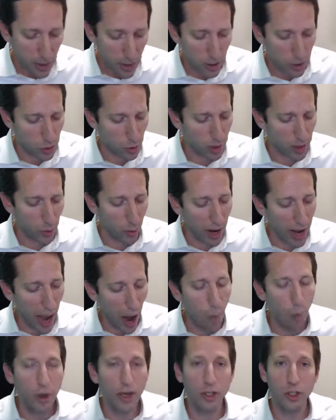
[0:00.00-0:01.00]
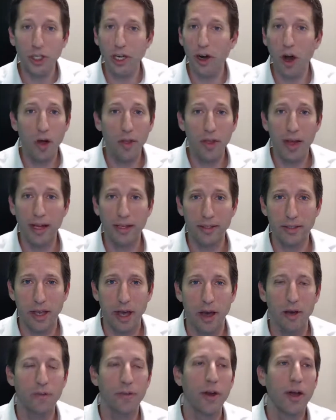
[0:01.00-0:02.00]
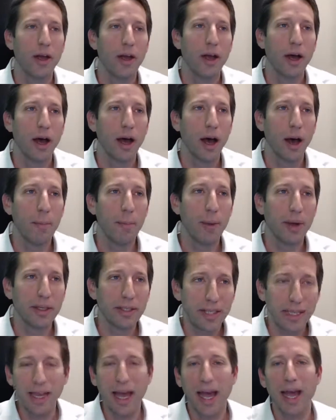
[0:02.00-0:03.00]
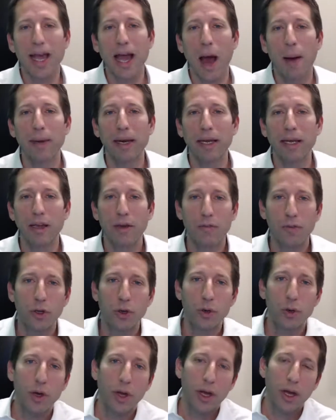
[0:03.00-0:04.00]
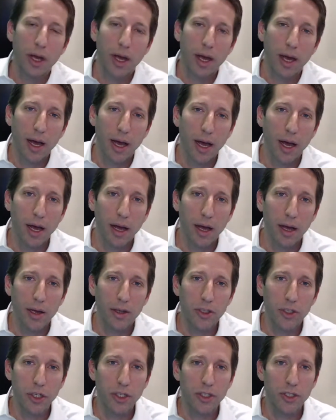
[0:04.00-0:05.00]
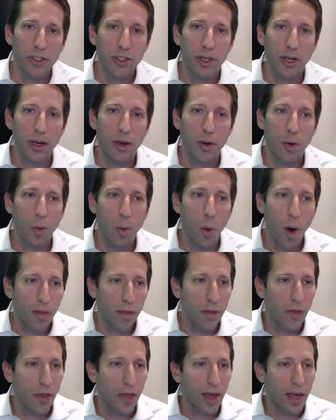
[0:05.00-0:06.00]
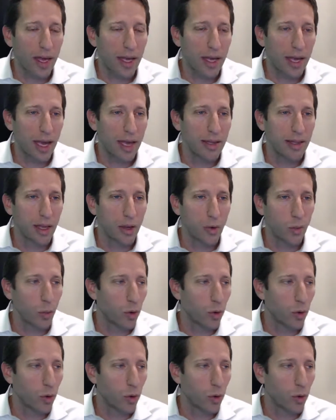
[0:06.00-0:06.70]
So anyway, I want to share all that stuff. But today I'm going to give you just one thing, and then